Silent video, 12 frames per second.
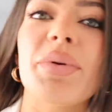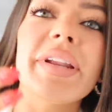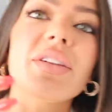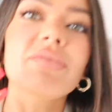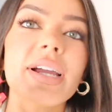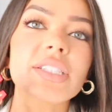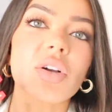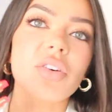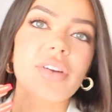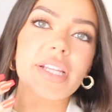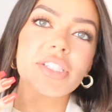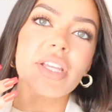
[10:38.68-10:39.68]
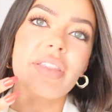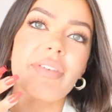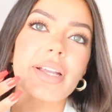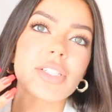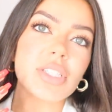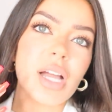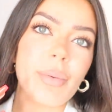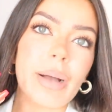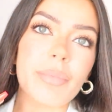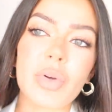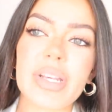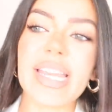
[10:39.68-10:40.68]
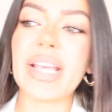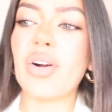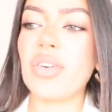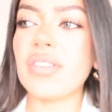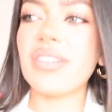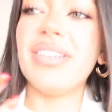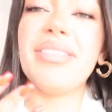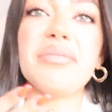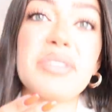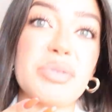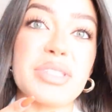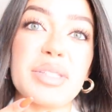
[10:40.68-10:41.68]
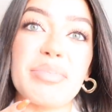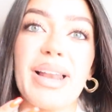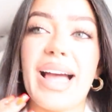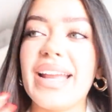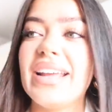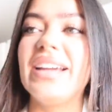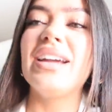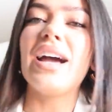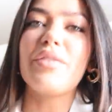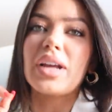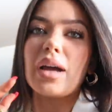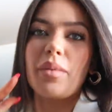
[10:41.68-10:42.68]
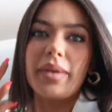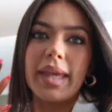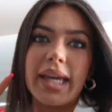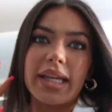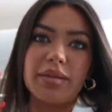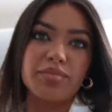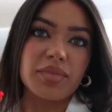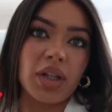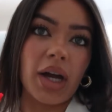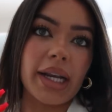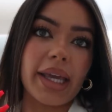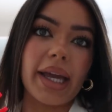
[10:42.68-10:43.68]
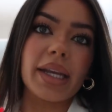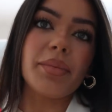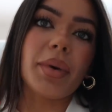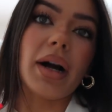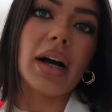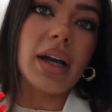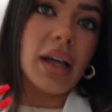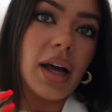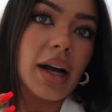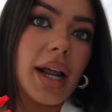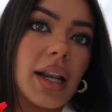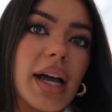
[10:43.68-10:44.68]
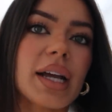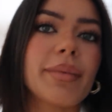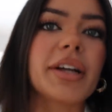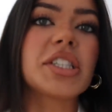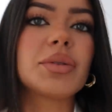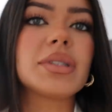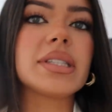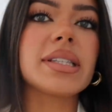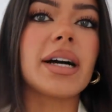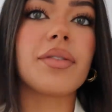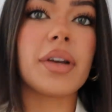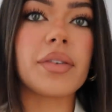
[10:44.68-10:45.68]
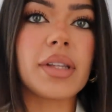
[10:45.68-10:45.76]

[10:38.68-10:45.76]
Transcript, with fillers: I wanted a red orange and they've actually come out more neon, which wasn't the plan. I feel like I'm in year 9 again, but I kind of like them actually with this outfit.